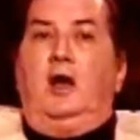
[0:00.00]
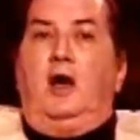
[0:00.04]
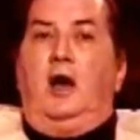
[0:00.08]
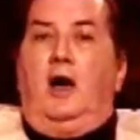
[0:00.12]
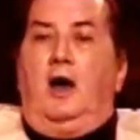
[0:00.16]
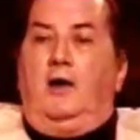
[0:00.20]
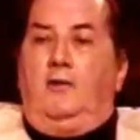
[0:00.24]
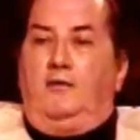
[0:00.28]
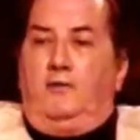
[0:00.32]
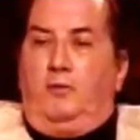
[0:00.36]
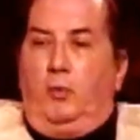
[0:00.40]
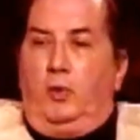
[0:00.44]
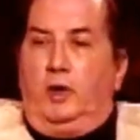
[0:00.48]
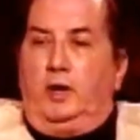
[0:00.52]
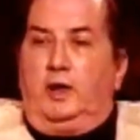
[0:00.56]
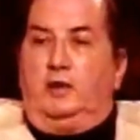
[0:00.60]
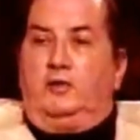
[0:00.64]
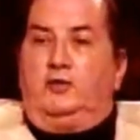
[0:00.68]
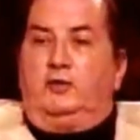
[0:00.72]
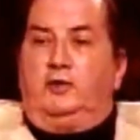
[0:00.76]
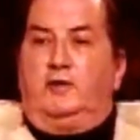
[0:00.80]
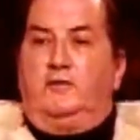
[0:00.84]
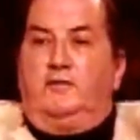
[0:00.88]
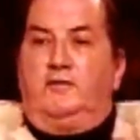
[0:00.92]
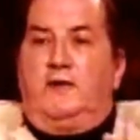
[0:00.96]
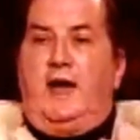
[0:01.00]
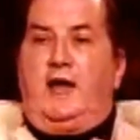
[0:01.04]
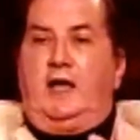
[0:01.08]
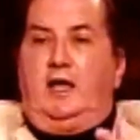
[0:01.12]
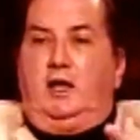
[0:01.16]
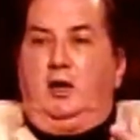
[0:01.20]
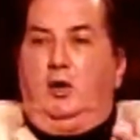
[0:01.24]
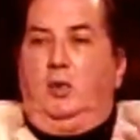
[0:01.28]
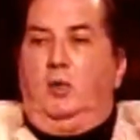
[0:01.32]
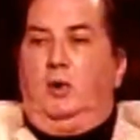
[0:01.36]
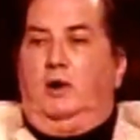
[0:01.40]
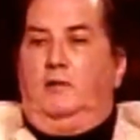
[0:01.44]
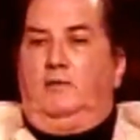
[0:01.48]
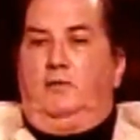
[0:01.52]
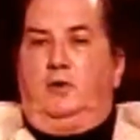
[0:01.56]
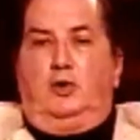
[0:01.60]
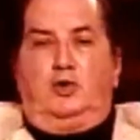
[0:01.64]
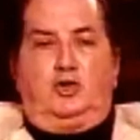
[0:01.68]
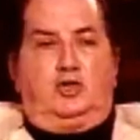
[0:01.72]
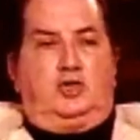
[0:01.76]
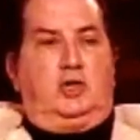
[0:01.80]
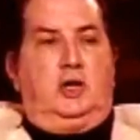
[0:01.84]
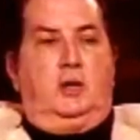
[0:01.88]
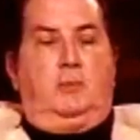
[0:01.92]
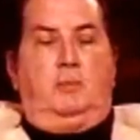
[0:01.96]
of what is the value of your
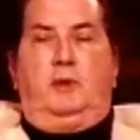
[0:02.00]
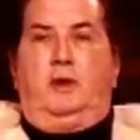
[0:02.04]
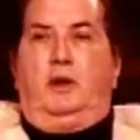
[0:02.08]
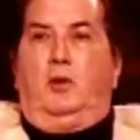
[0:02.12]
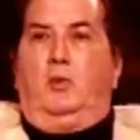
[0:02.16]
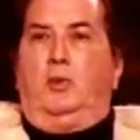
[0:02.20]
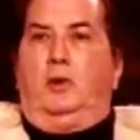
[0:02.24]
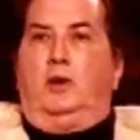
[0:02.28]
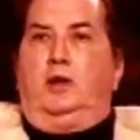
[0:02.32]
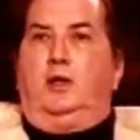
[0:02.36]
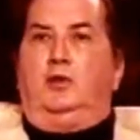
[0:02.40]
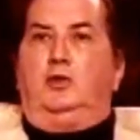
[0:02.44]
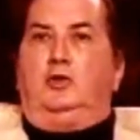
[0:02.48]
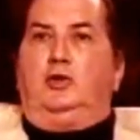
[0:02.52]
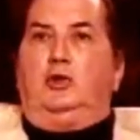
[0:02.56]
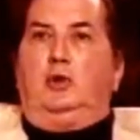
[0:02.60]
ship here, what are you